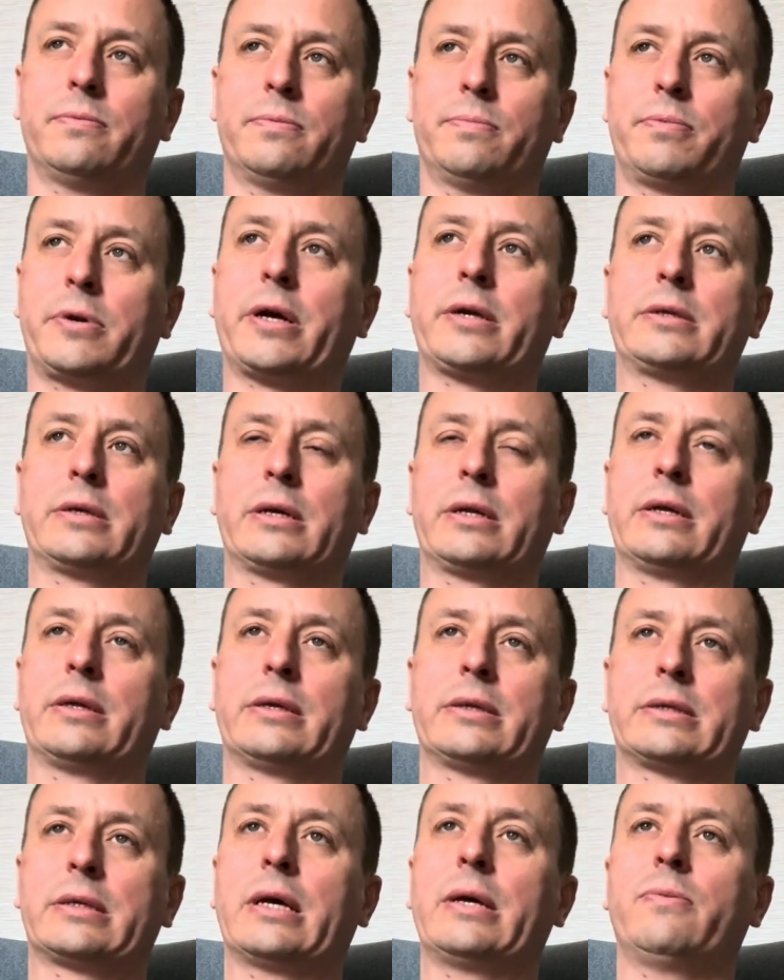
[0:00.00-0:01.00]
practically
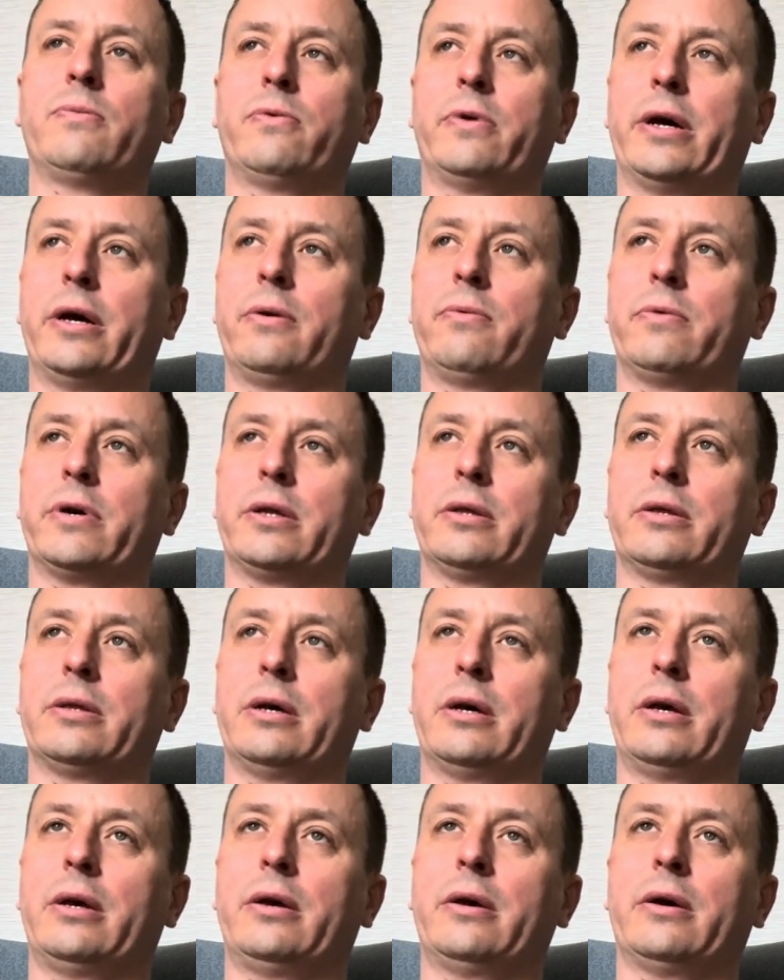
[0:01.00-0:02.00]
the same way when
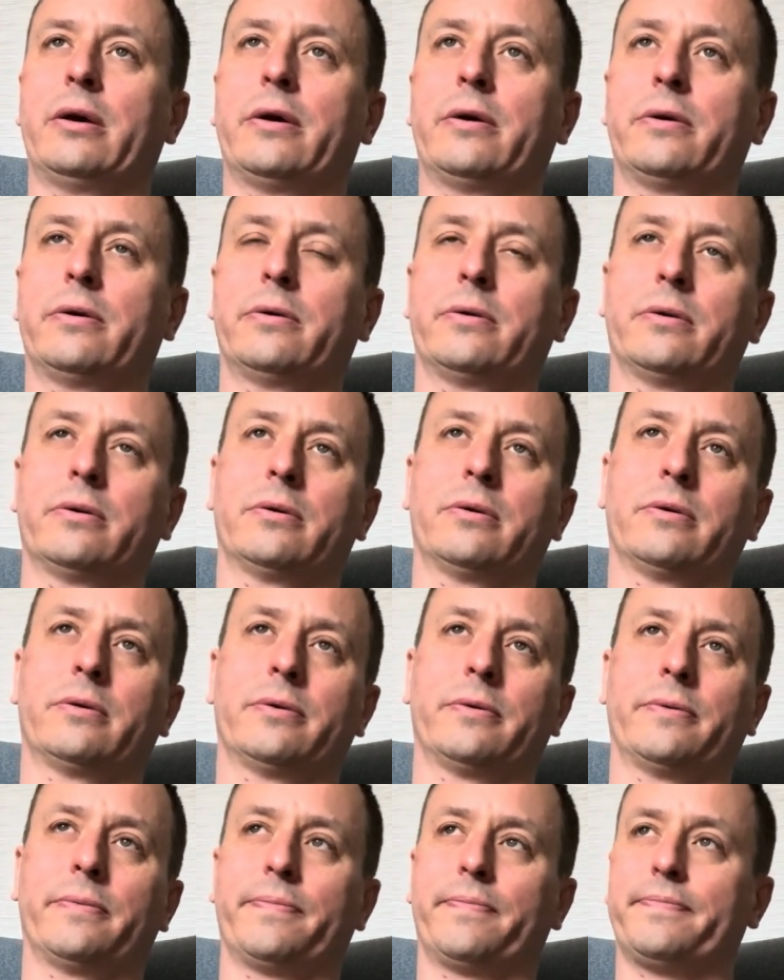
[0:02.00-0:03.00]
they are
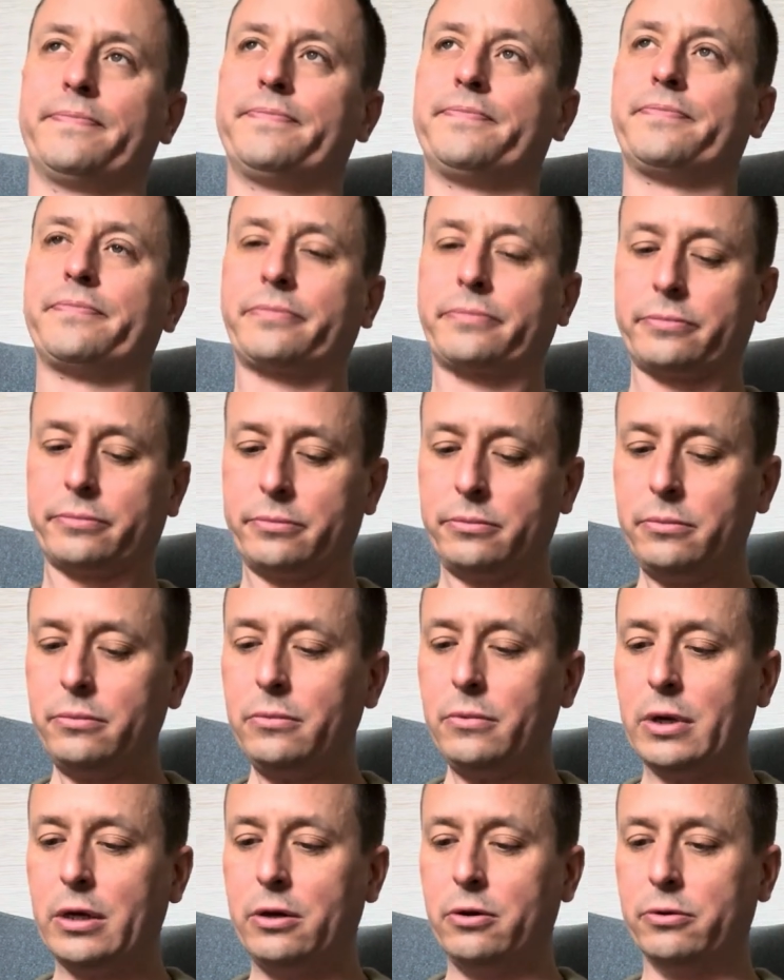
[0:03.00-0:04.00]

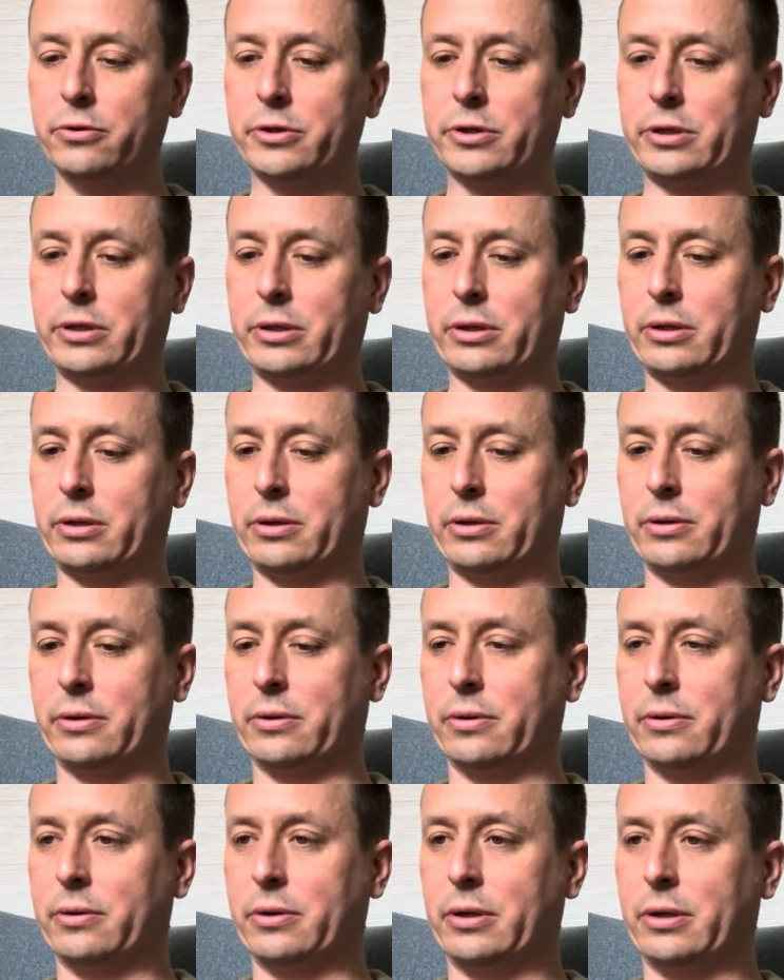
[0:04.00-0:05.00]
used
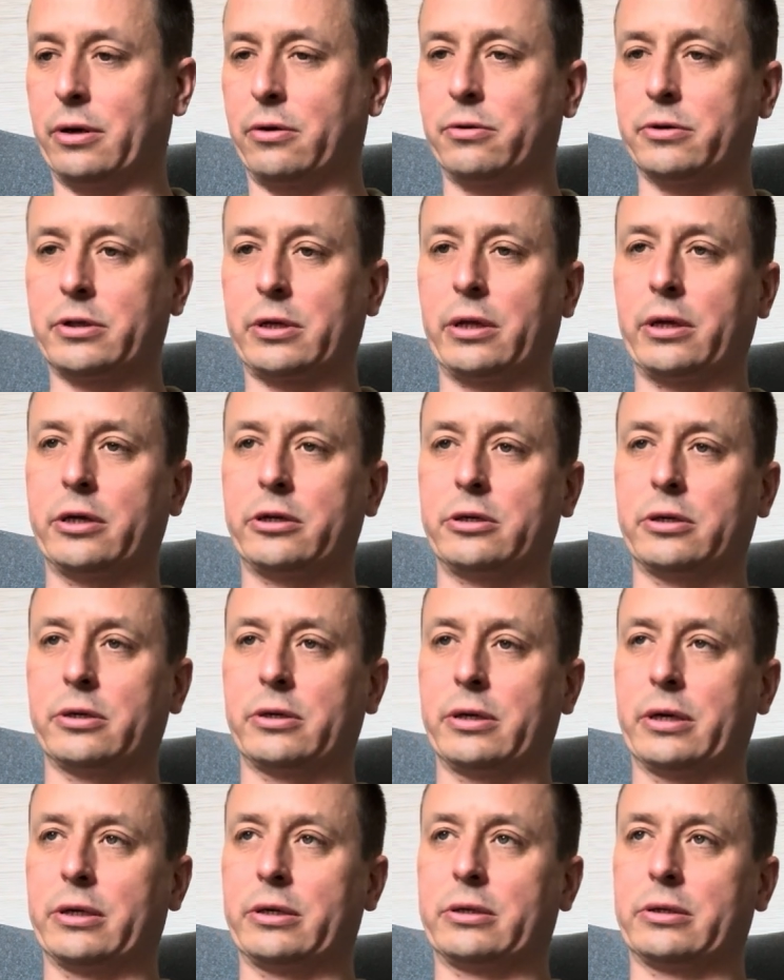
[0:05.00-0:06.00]
in a constellation
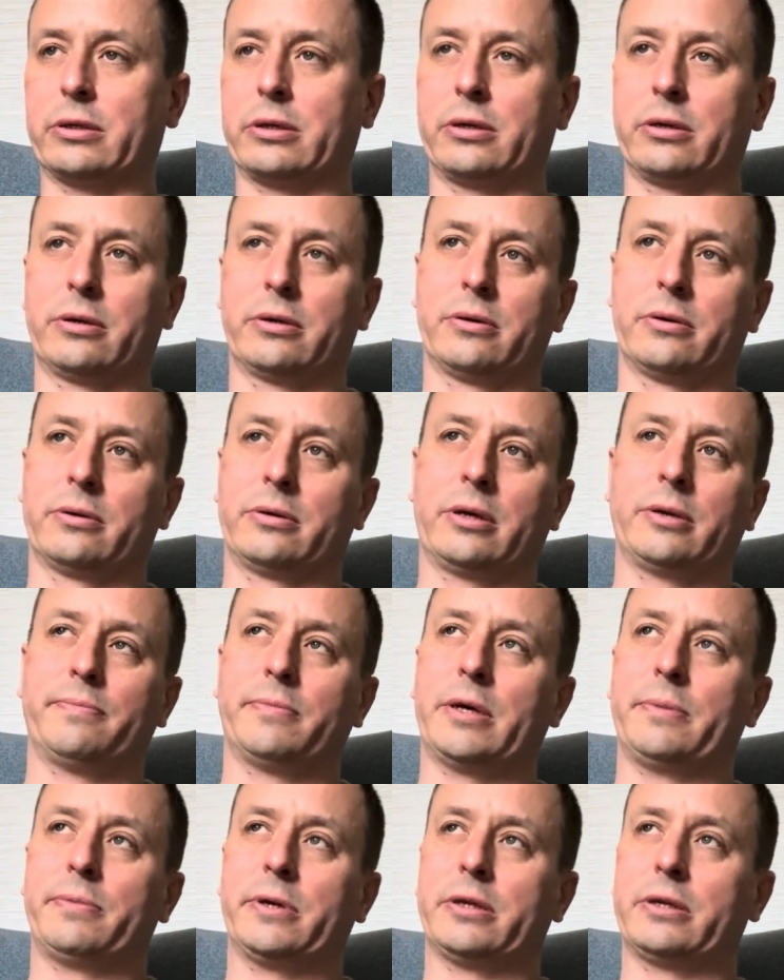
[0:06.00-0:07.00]
that
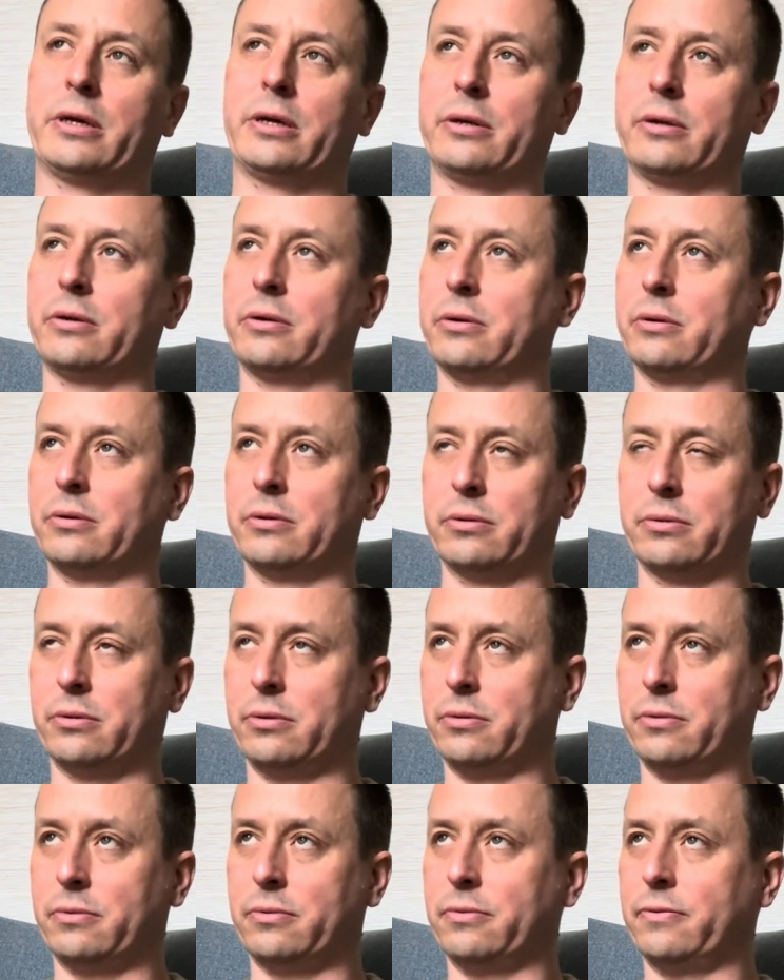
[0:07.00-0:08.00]
may be done
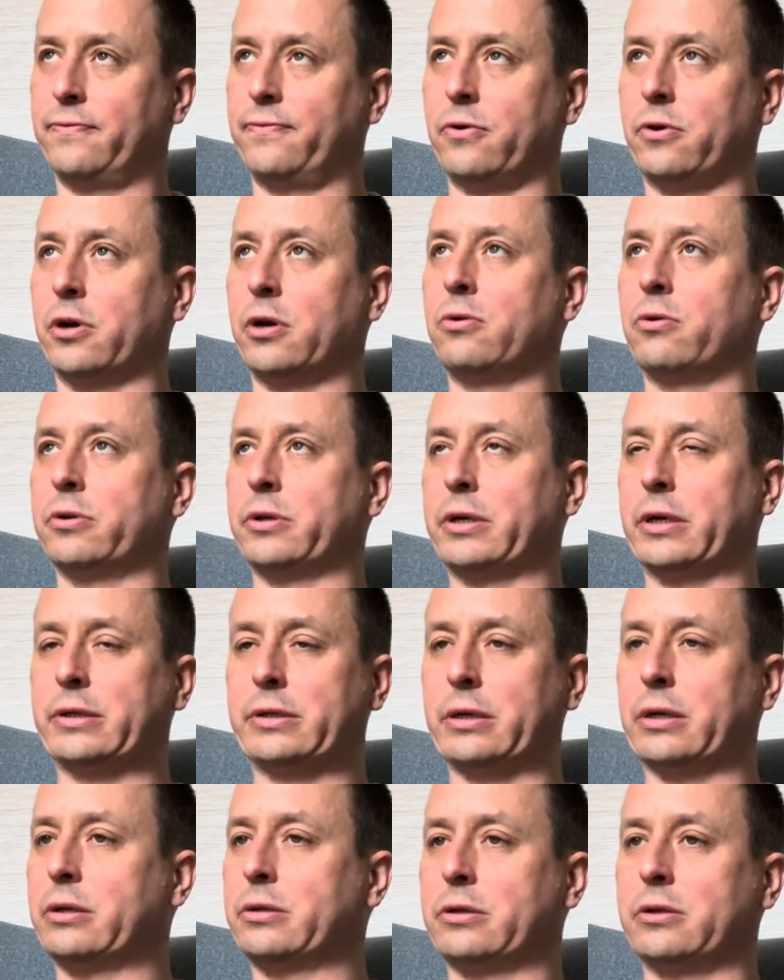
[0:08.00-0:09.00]
for a
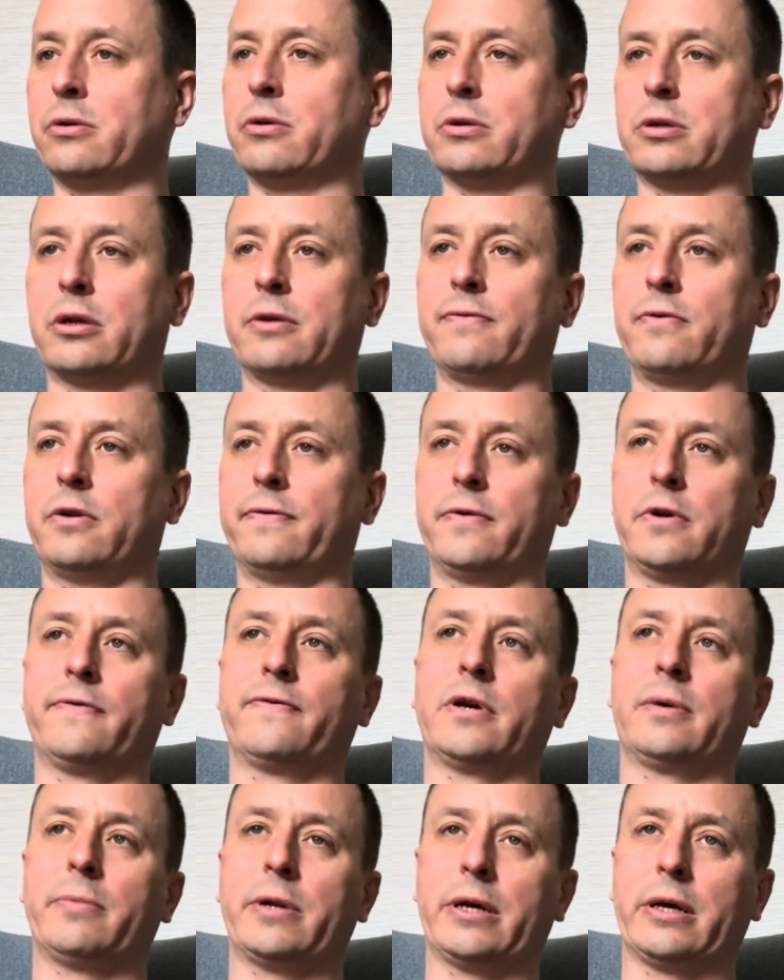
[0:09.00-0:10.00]
context that's not involving
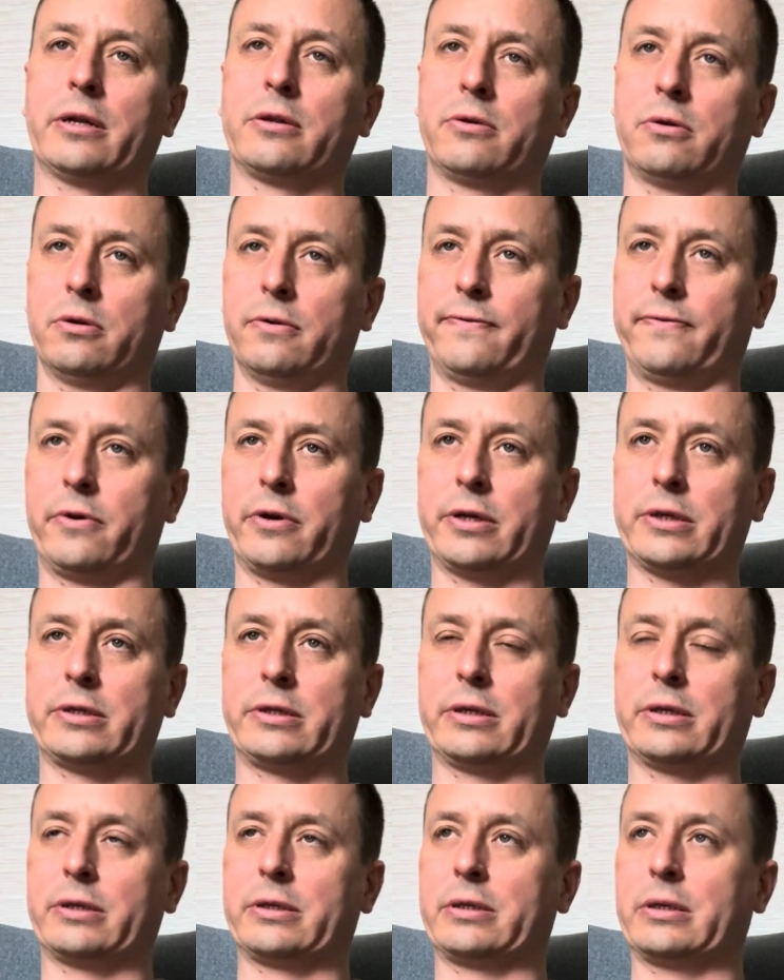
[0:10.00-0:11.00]
family at all. For
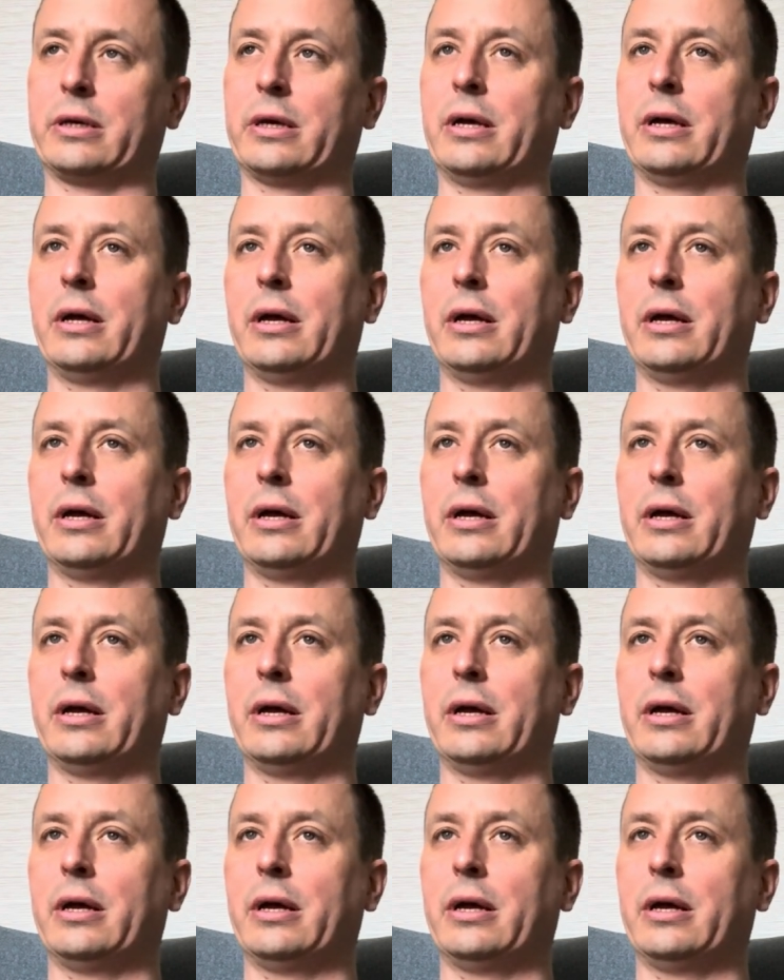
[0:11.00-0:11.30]
instance,